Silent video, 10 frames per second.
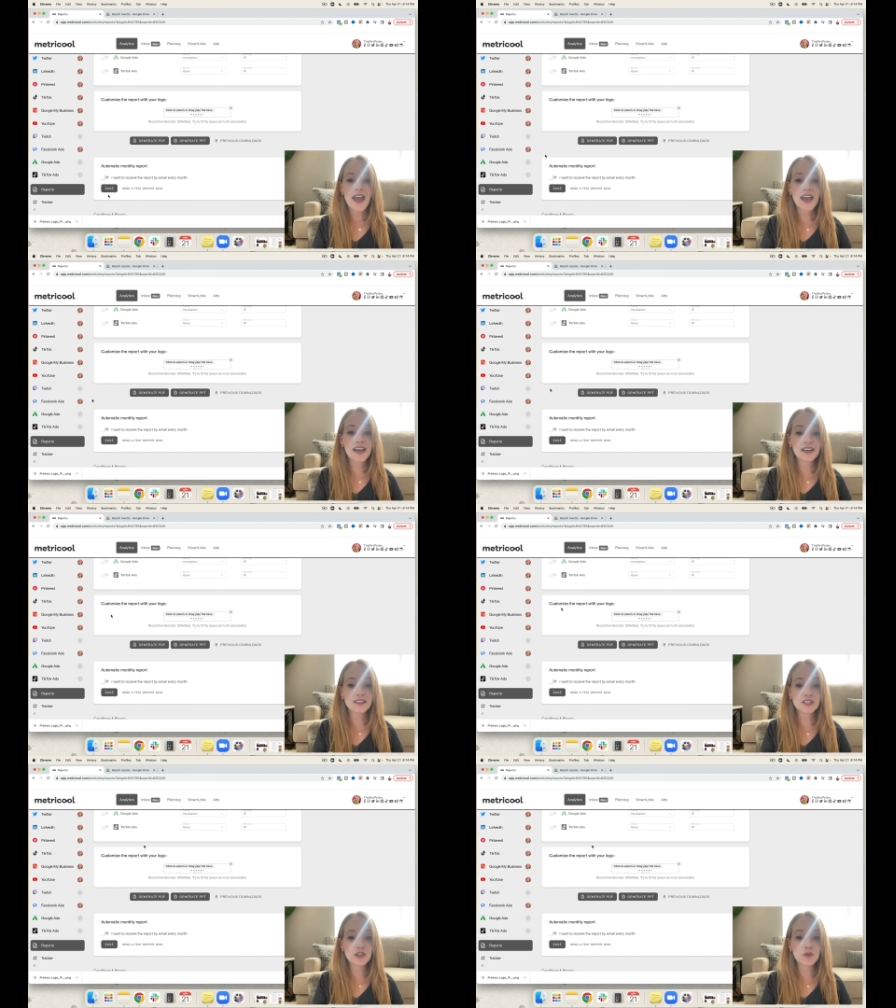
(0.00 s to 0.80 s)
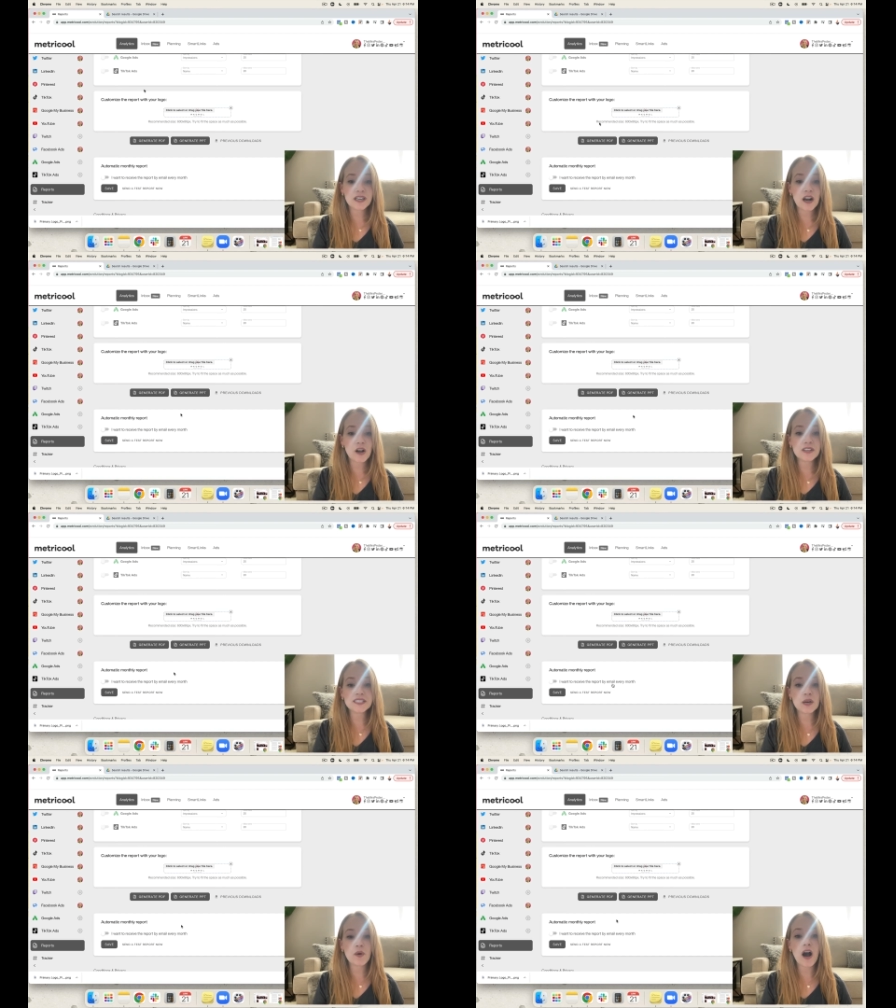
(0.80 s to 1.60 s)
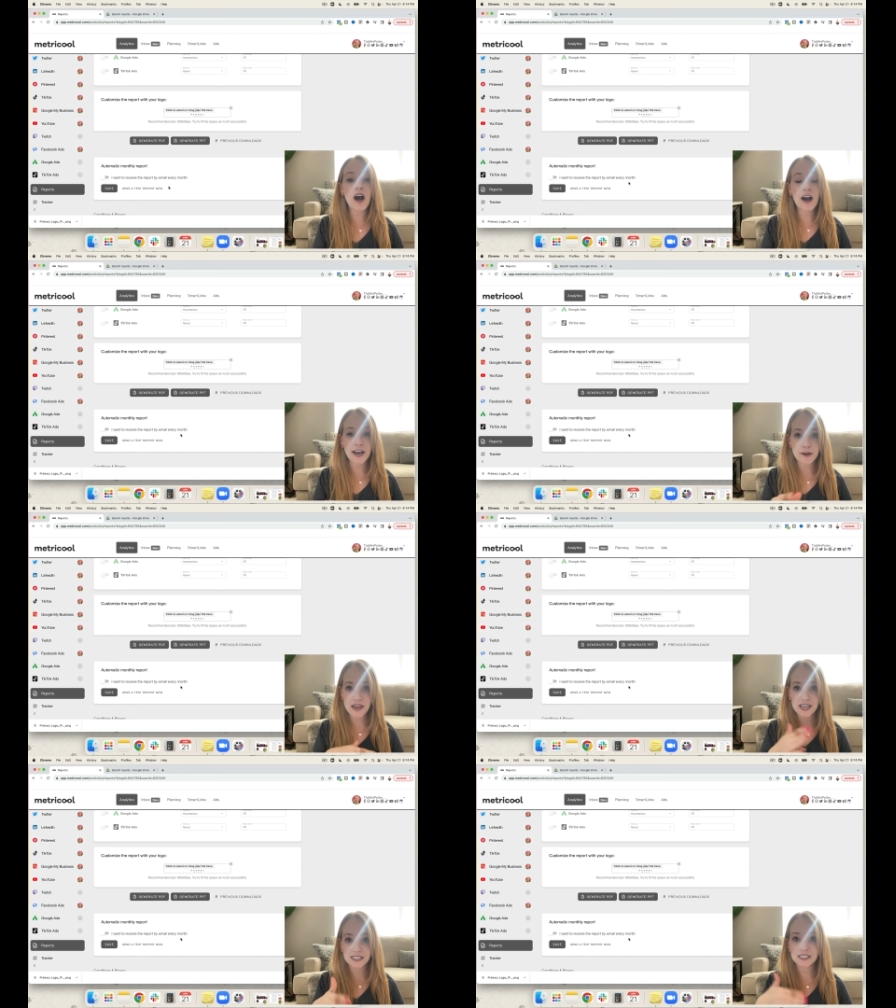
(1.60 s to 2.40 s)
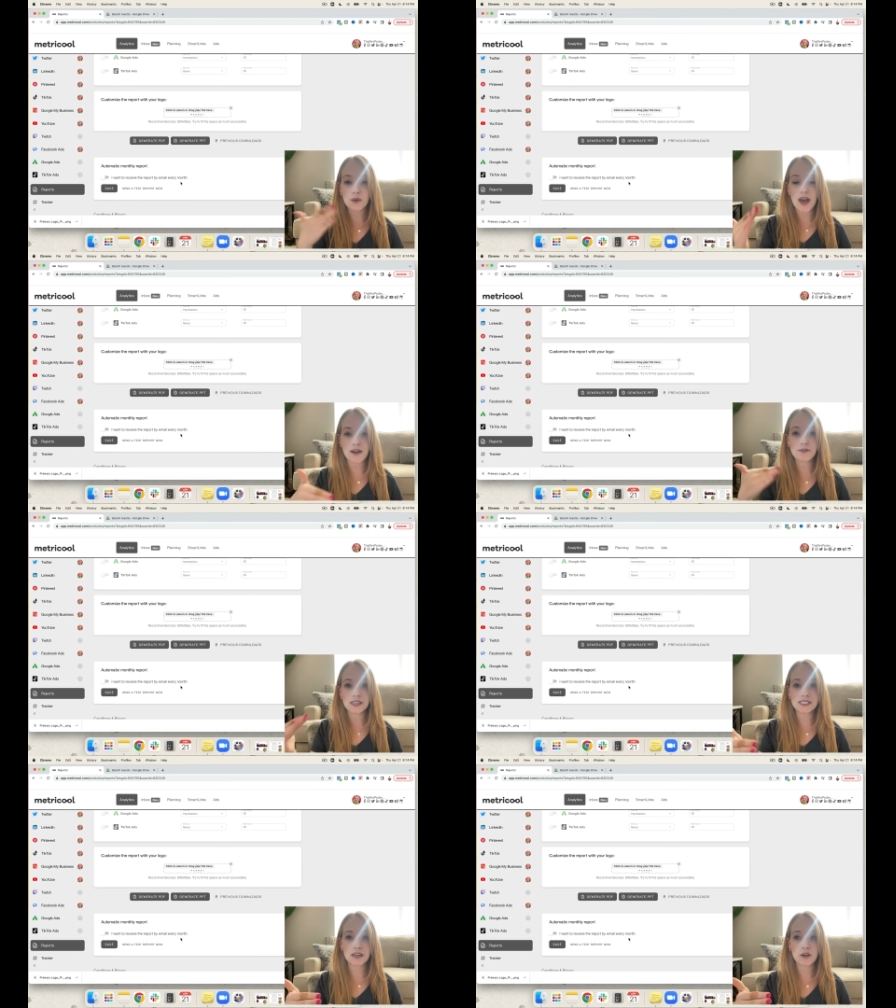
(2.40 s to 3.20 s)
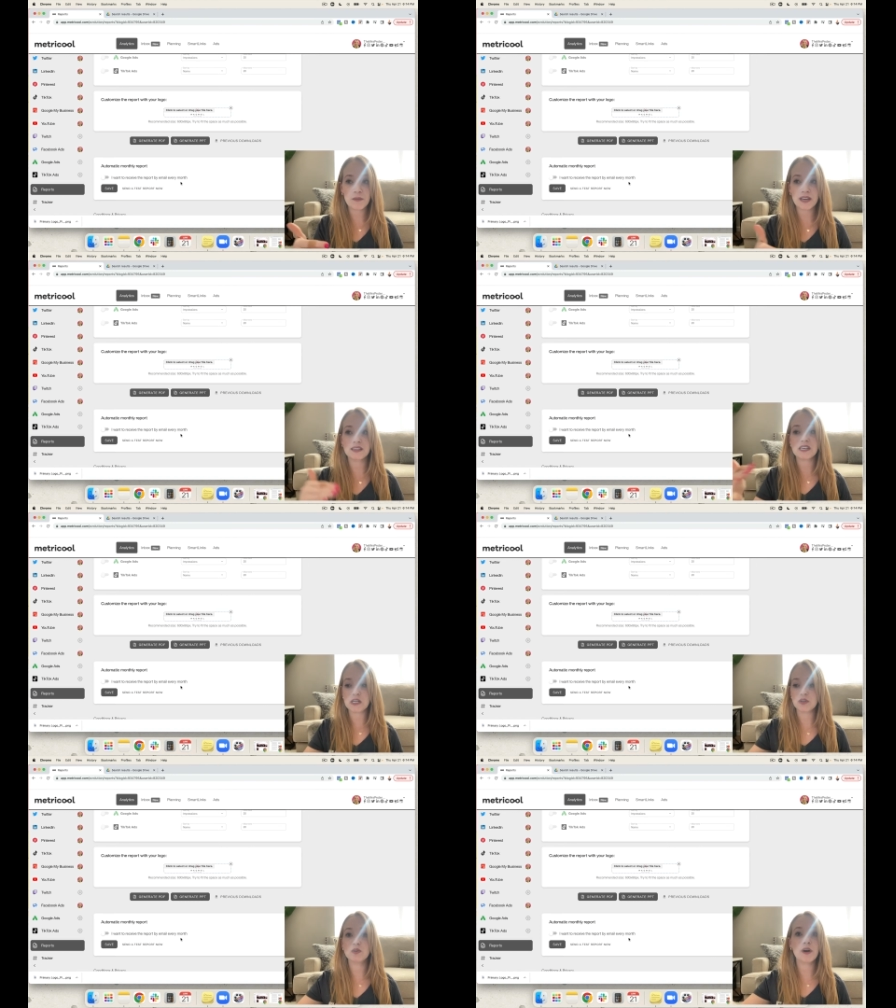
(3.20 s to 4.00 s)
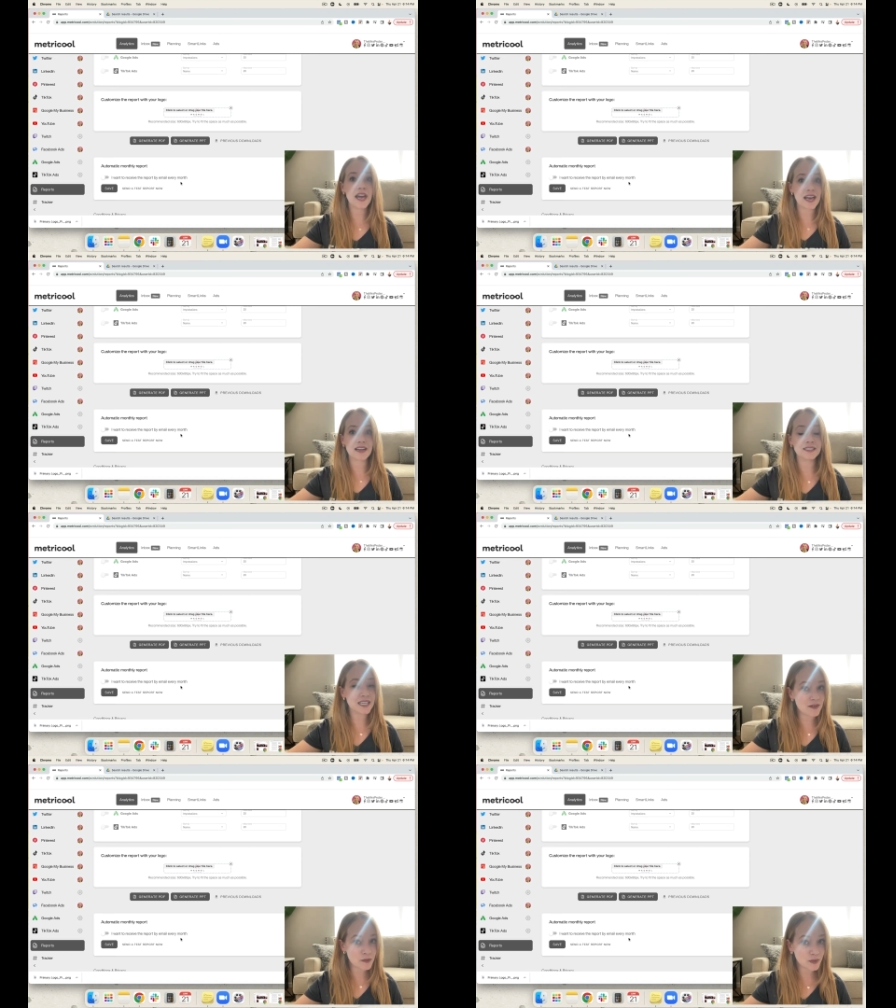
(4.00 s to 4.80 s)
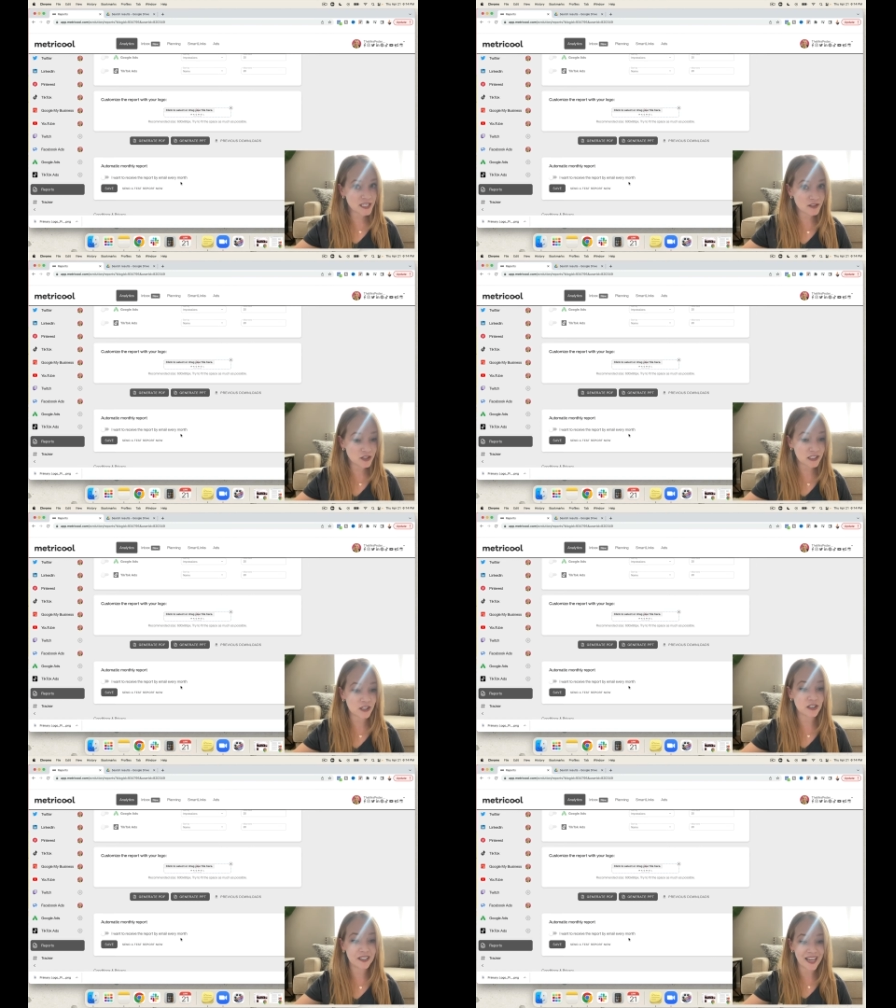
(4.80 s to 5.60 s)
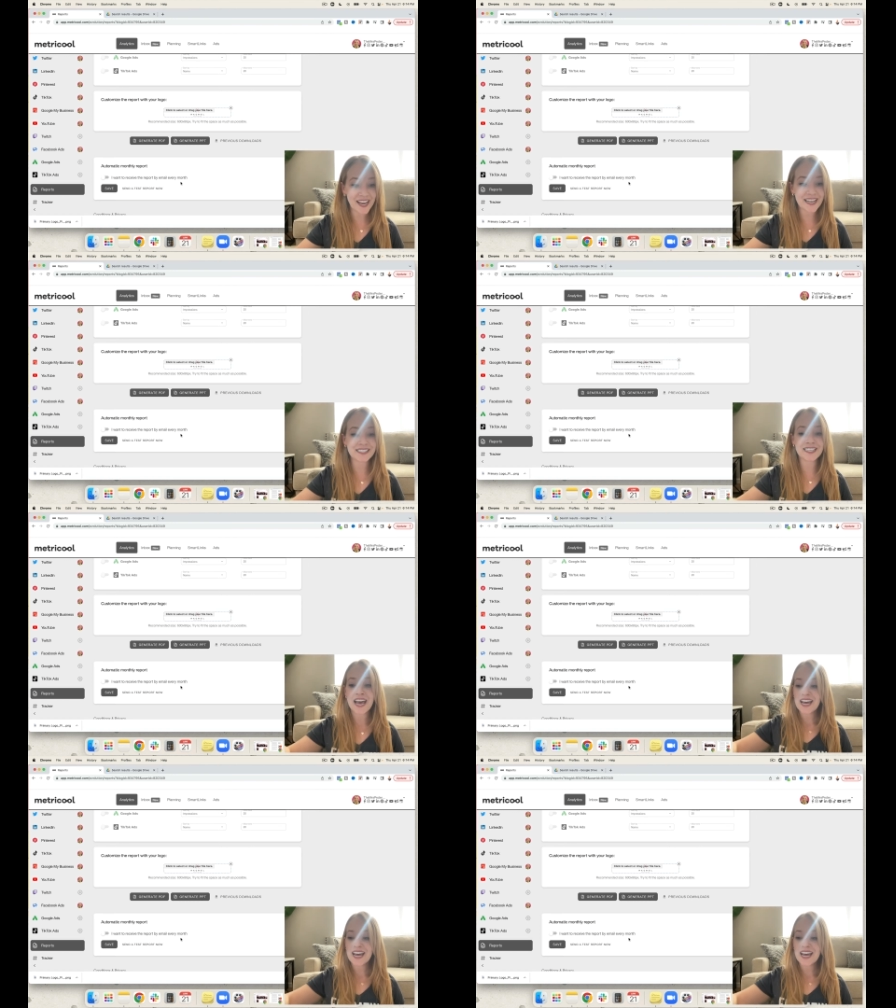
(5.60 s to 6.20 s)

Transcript: and you can also automate it, so every single month you and even potentially your clients